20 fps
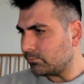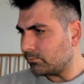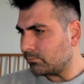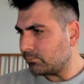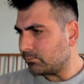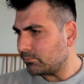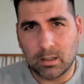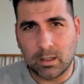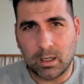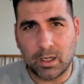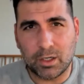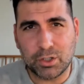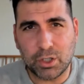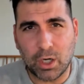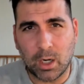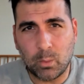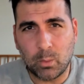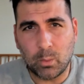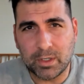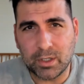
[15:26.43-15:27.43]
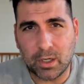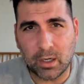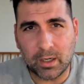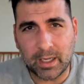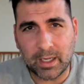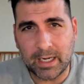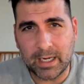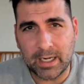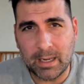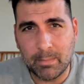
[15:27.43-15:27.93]
Winter, Sean Winter,
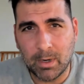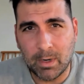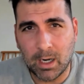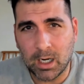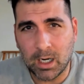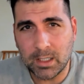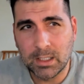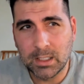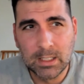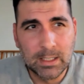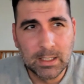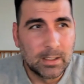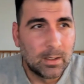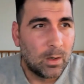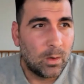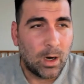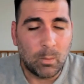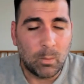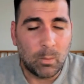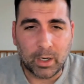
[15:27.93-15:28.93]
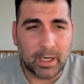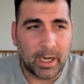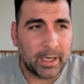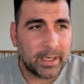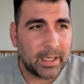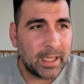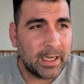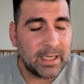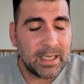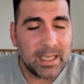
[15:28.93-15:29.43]
I'll get him on. I'm working
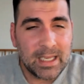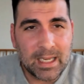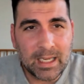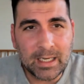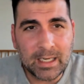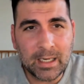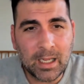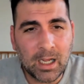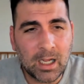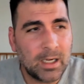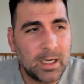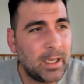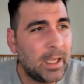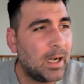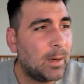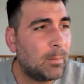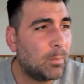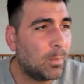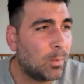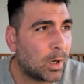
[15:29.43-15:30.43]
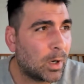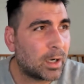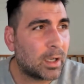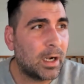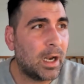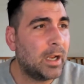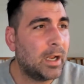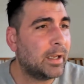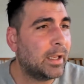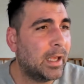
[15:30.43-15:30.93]
on getting Ian on, and I'm working
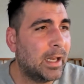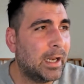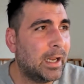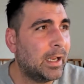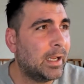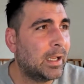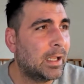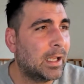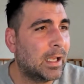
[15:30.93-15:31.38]
on getting